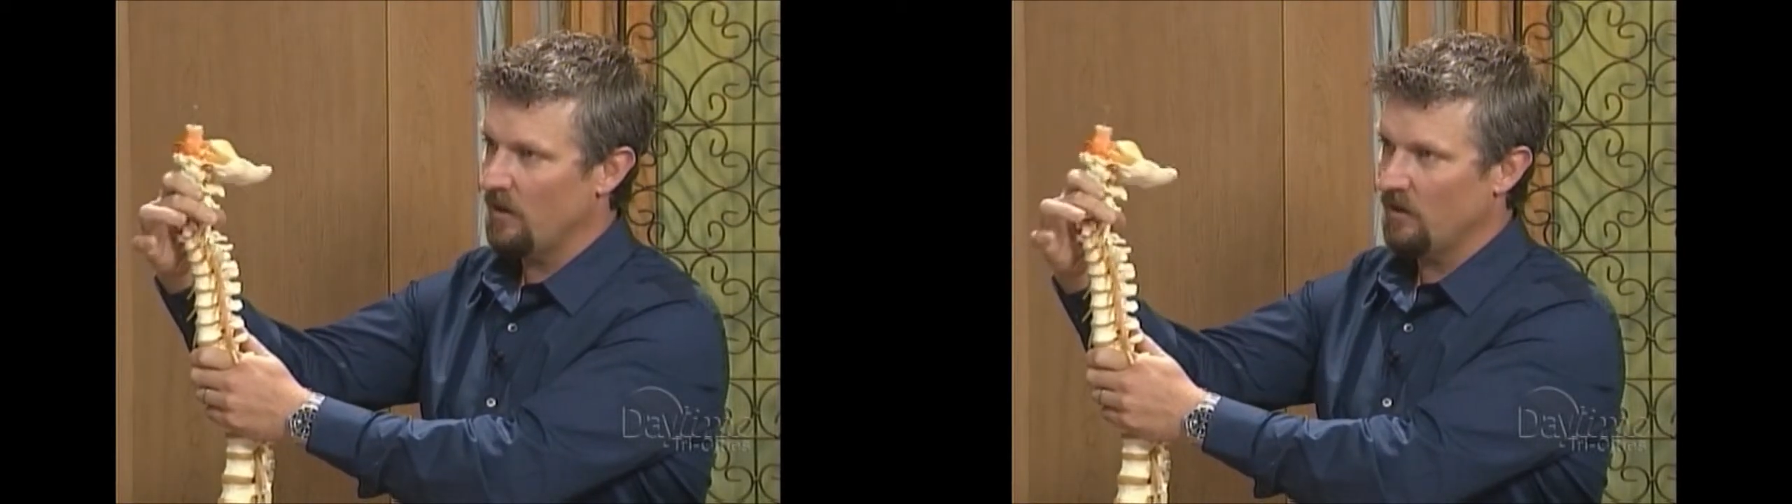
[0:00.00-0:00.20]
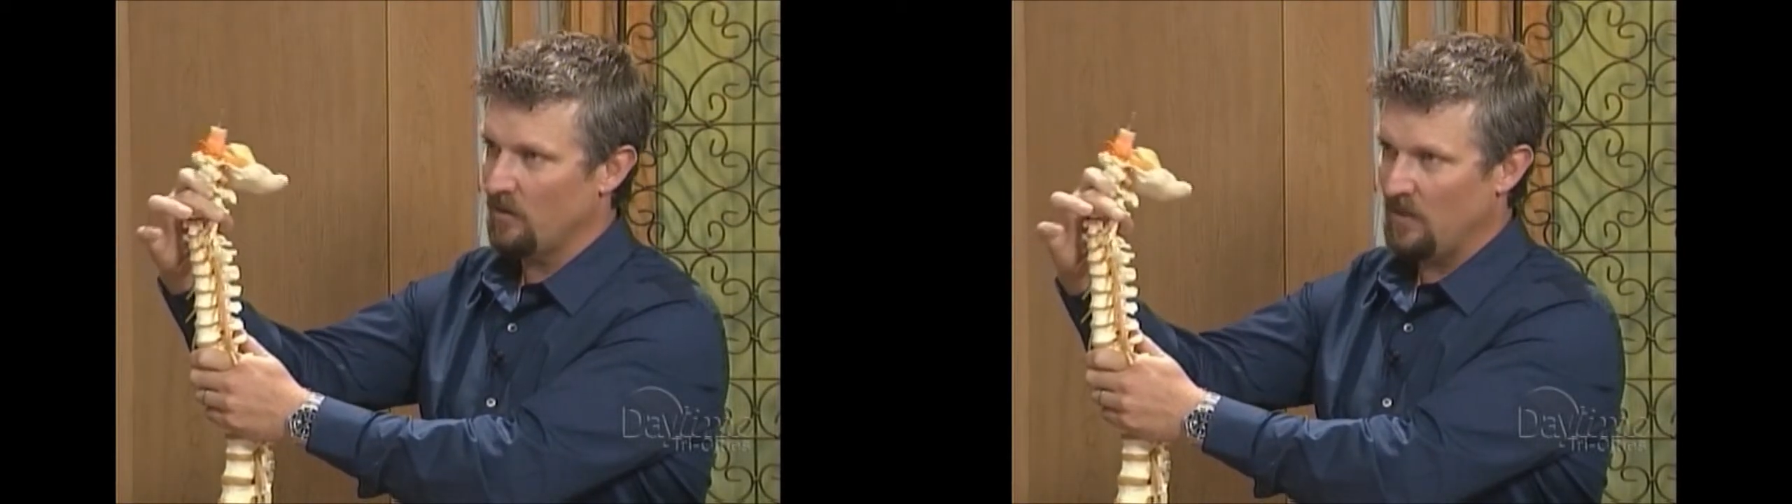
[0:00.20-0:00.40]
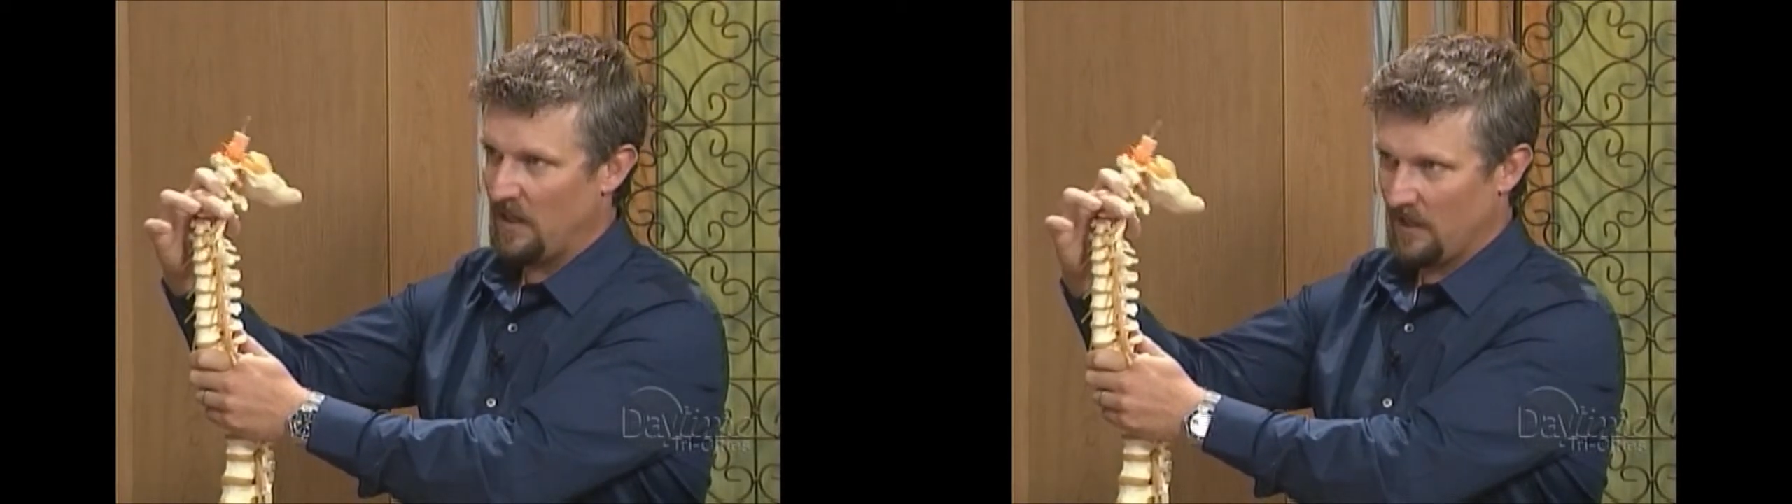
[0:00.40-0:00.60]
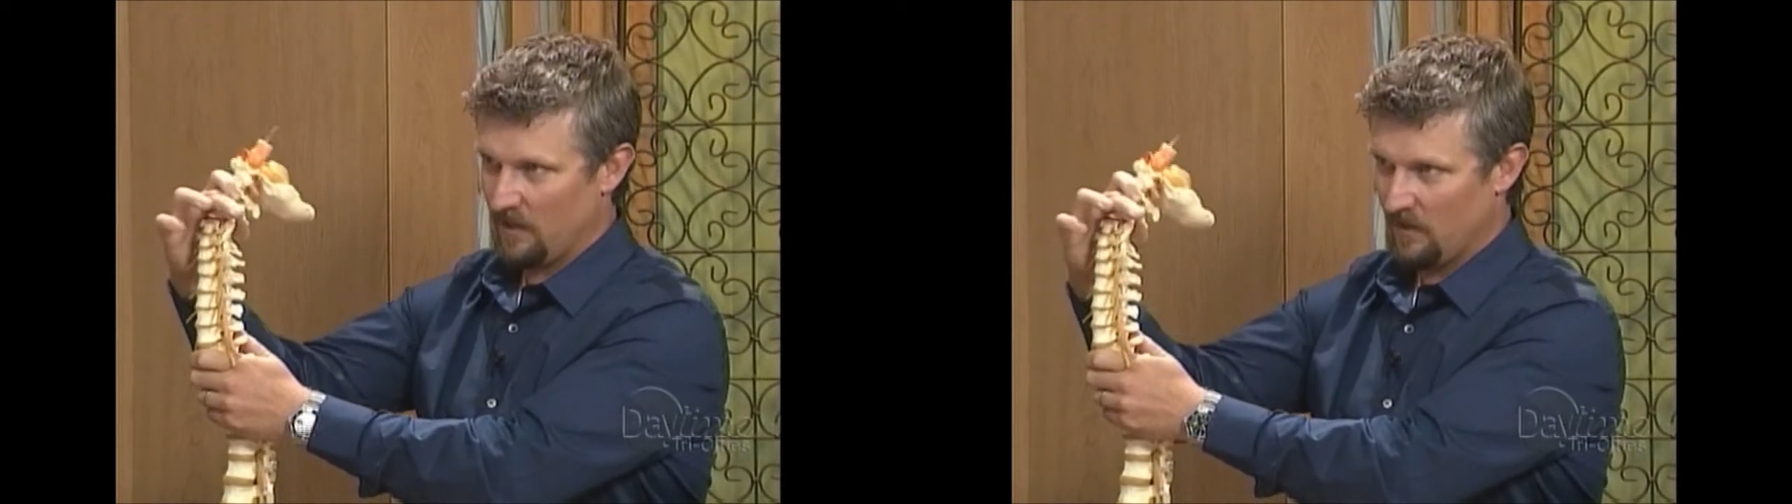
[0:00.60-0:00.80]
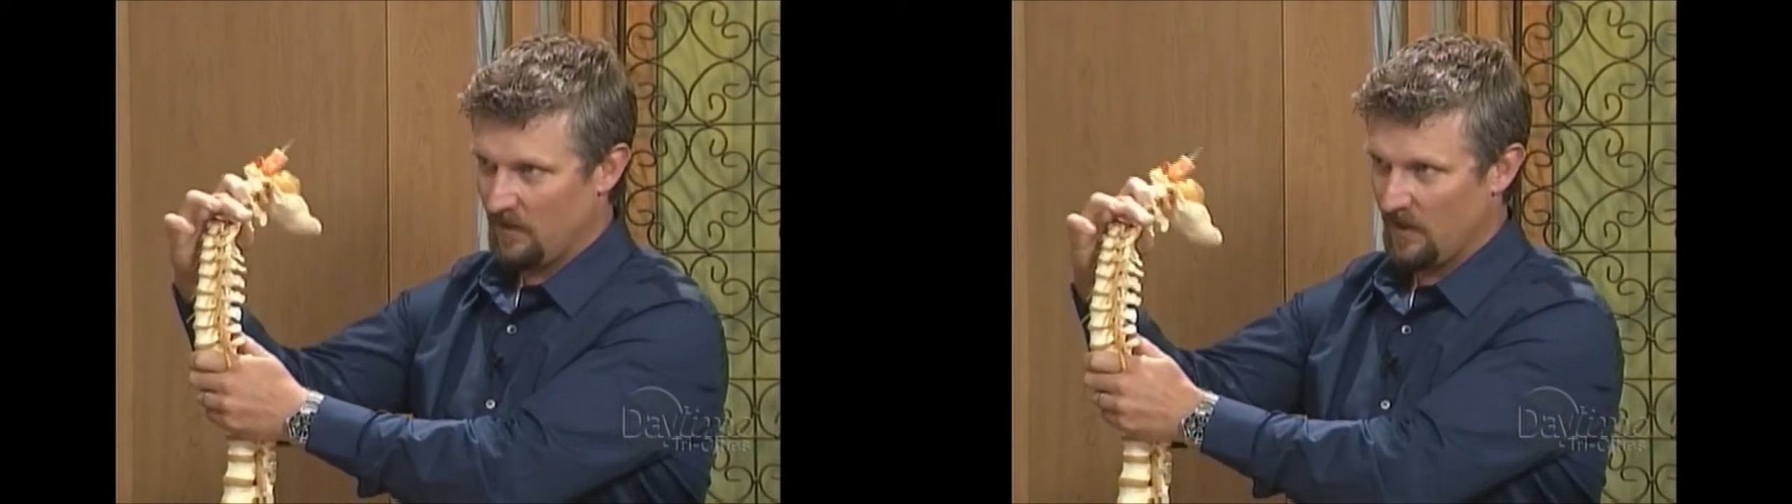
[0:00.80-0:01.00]
directly back
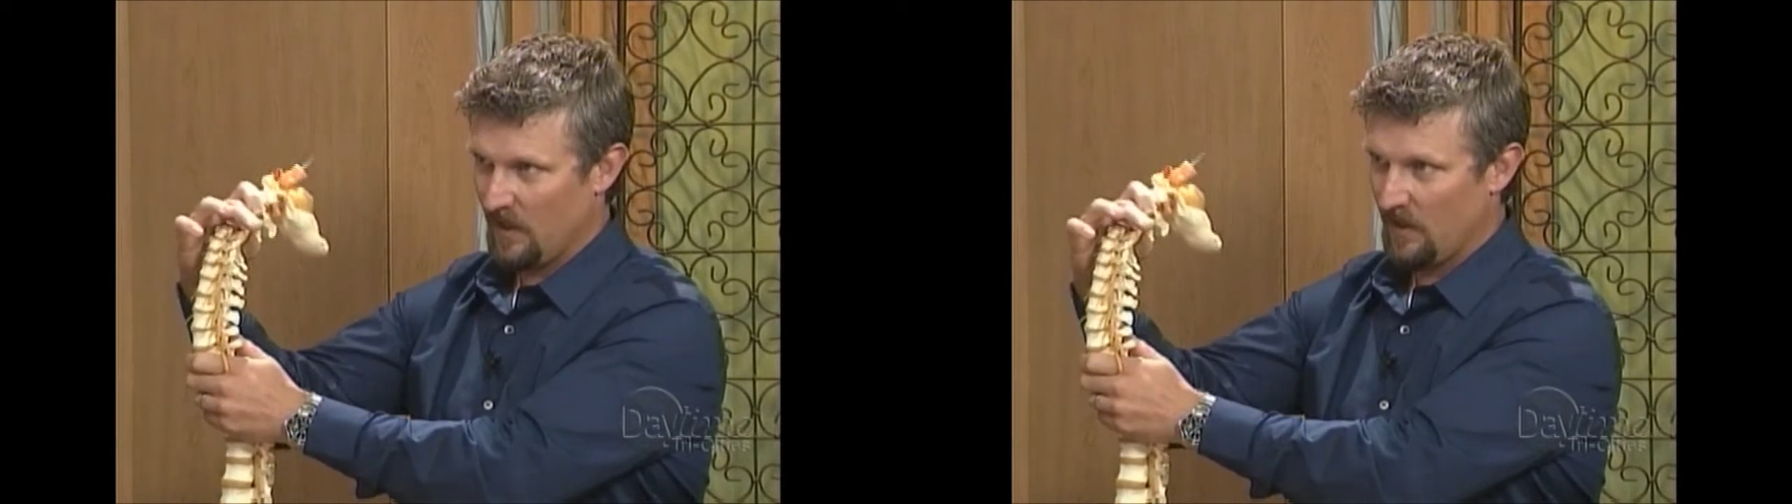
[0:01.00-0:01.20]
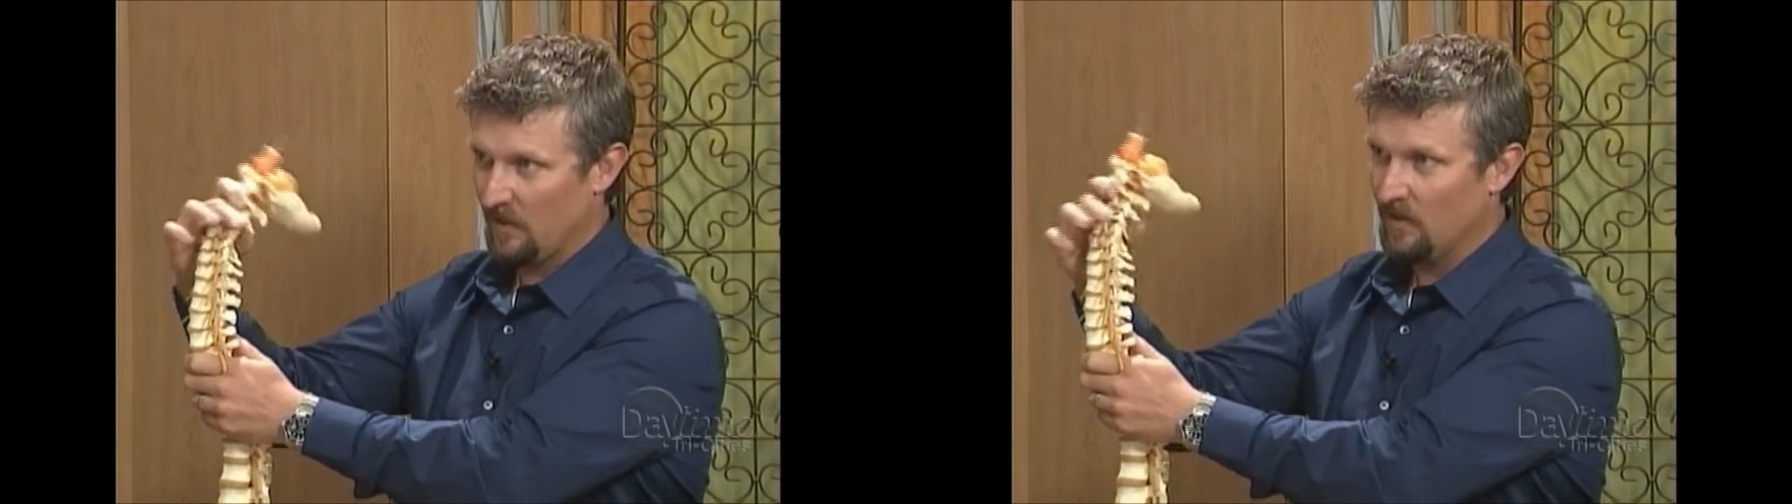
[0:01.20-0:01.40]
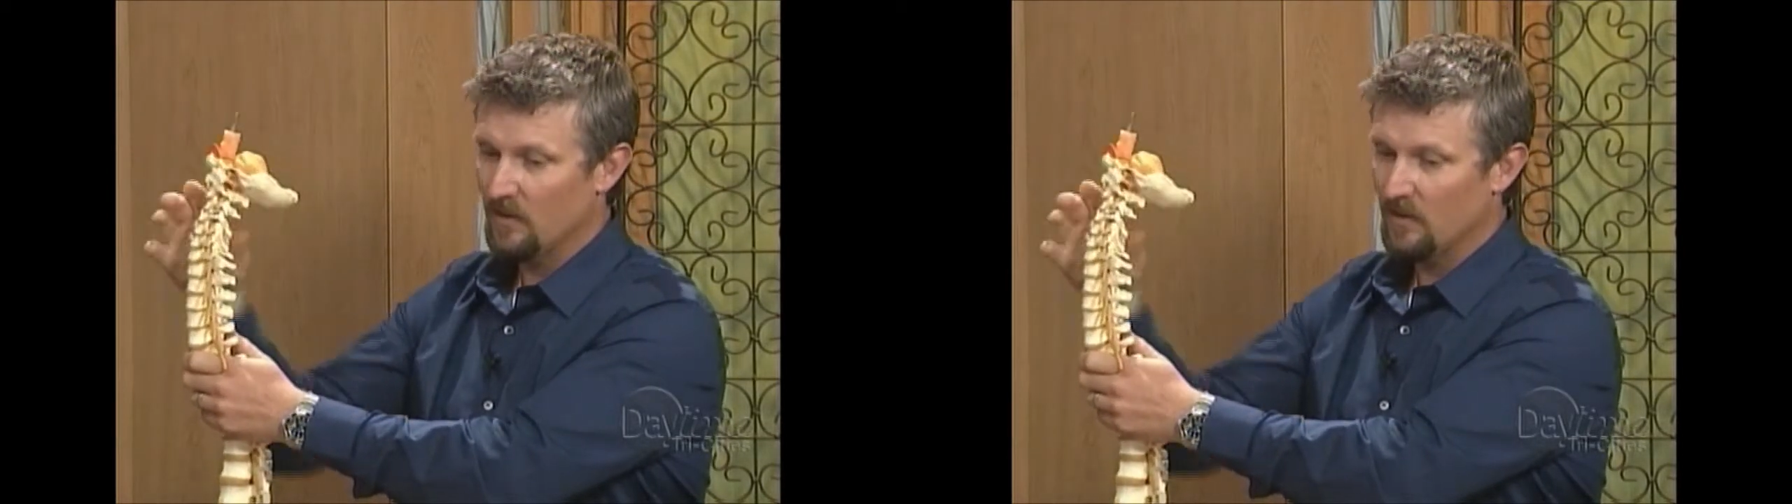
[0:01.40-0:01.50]
into the neck,